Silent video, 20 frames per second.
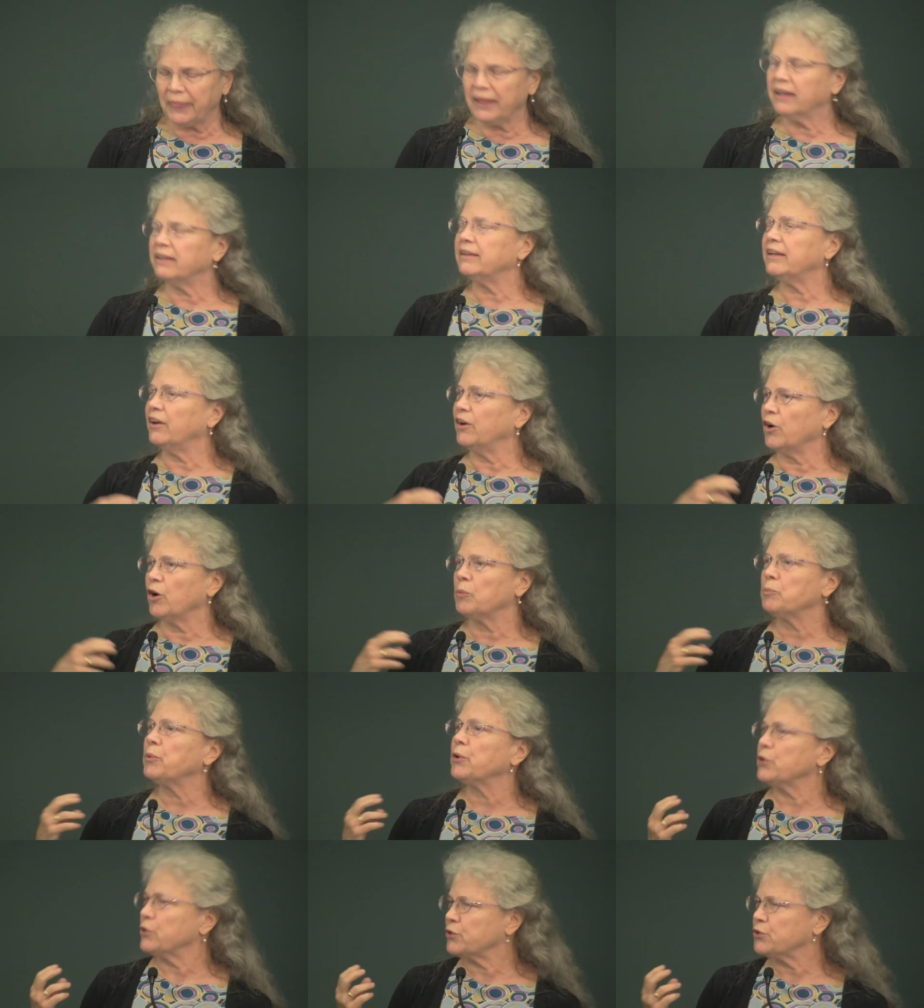and they are
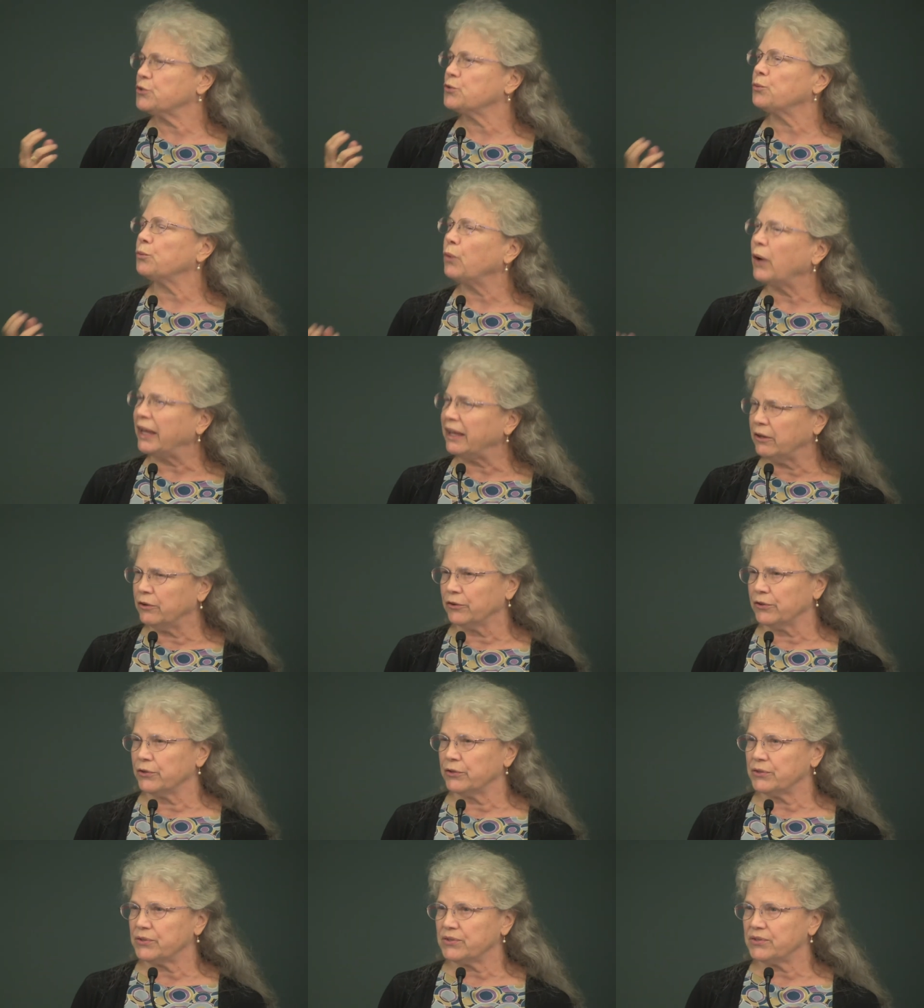
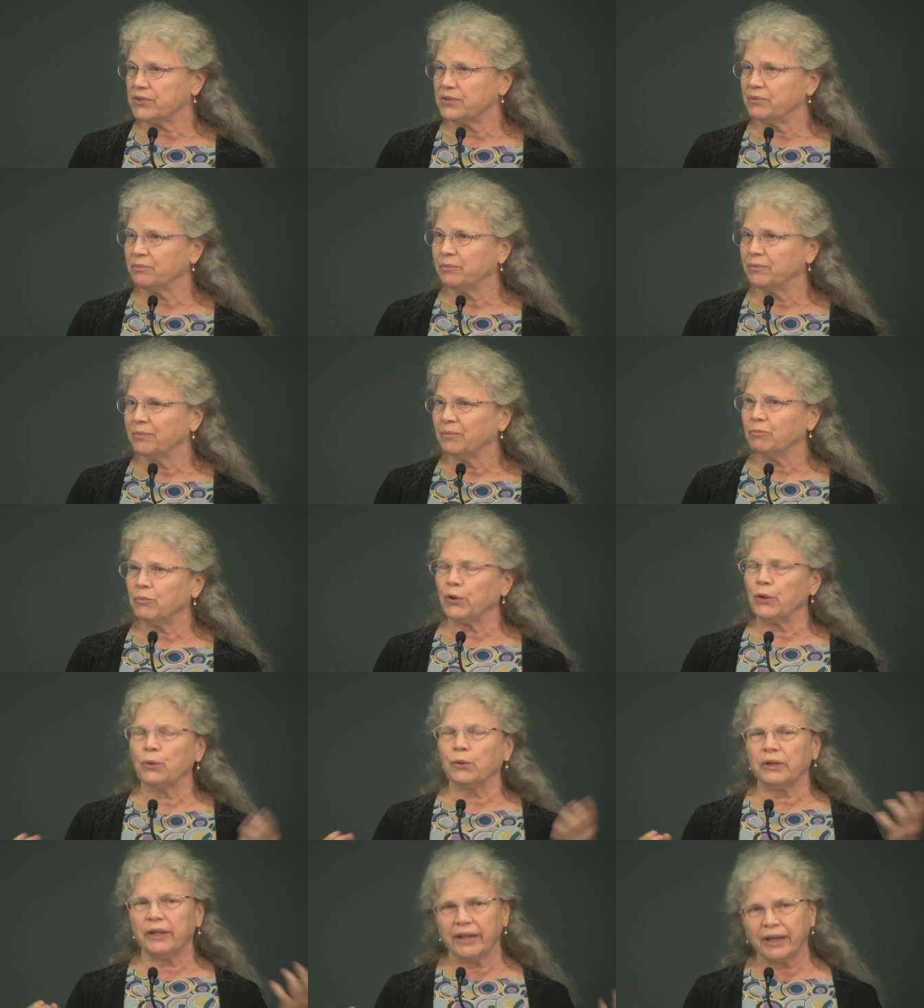persuaders
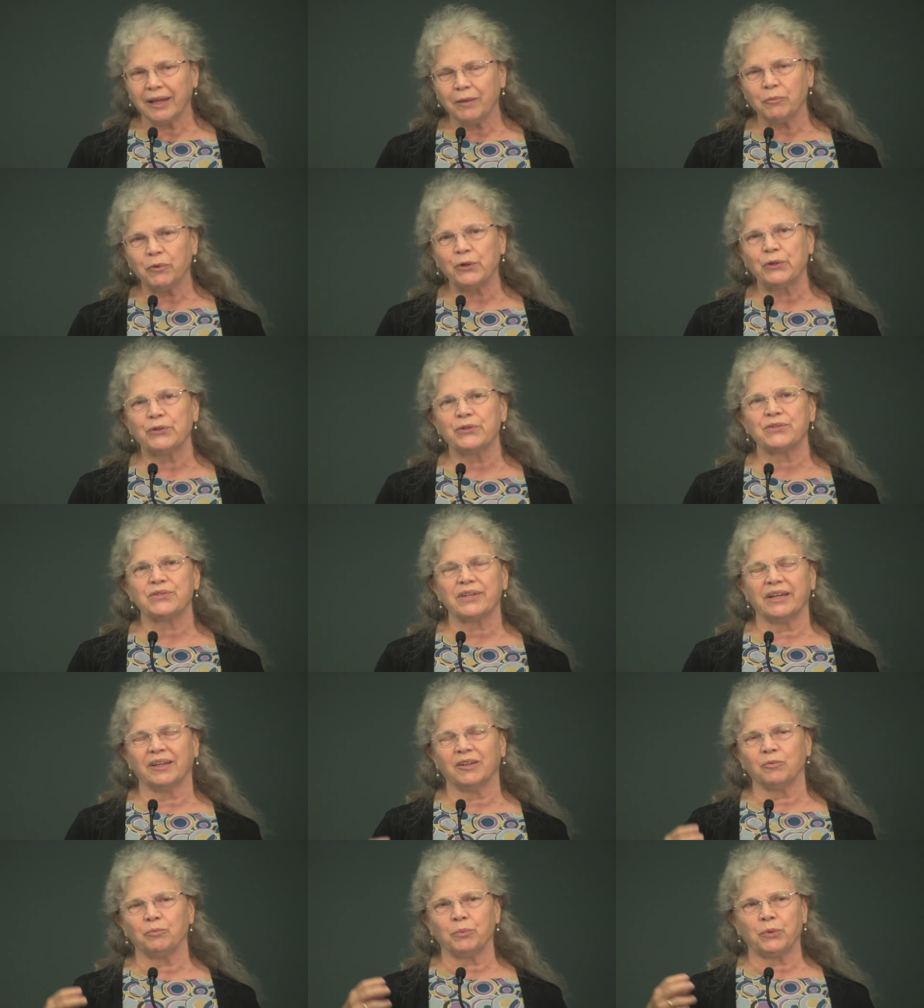proclaimers
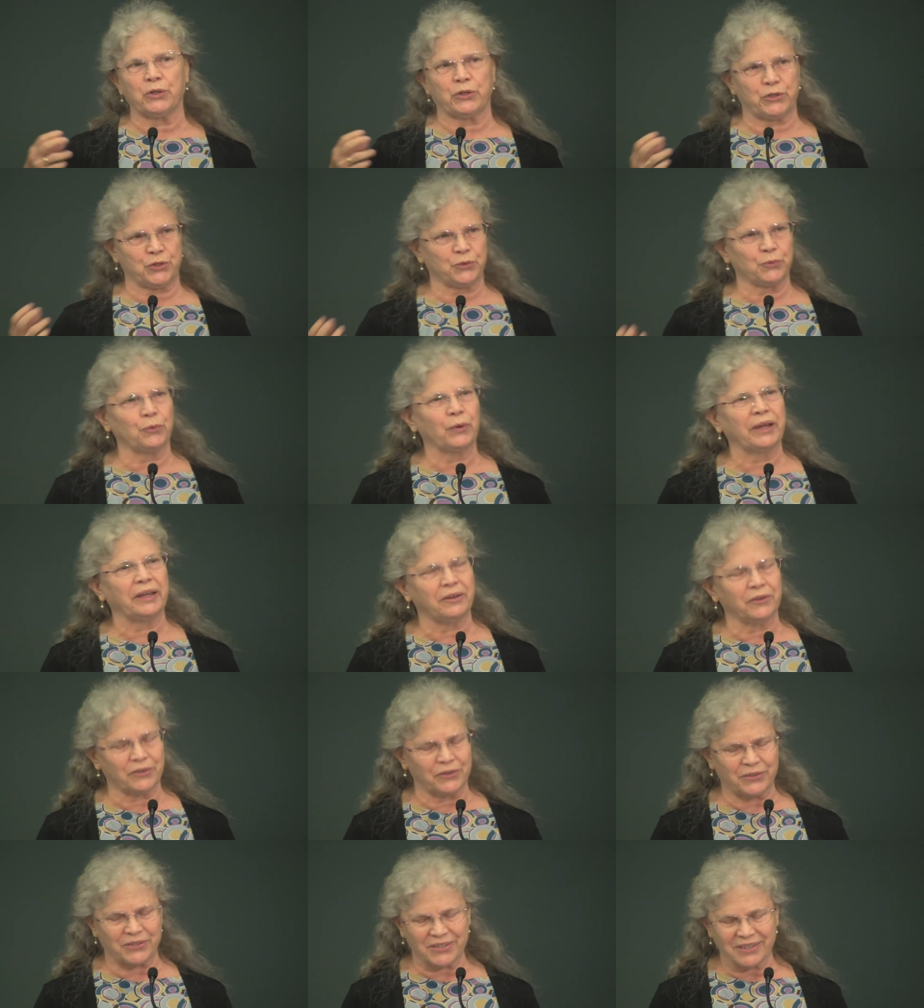and
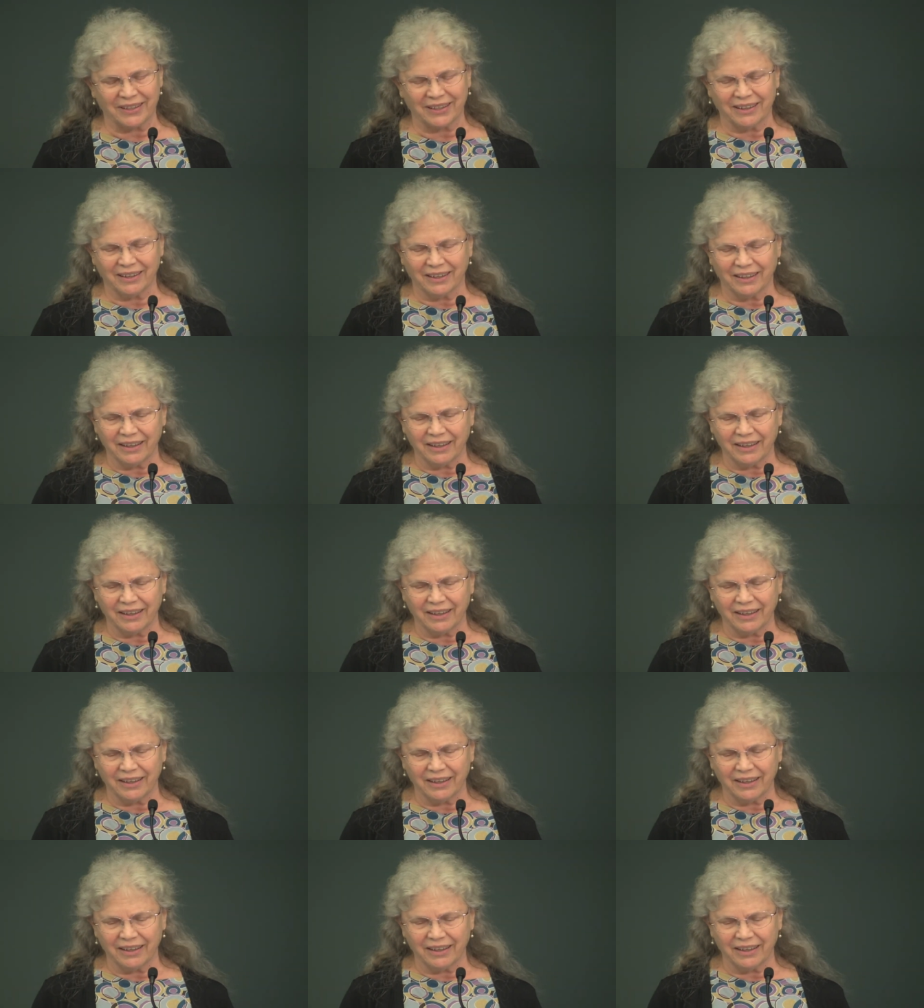persuaders.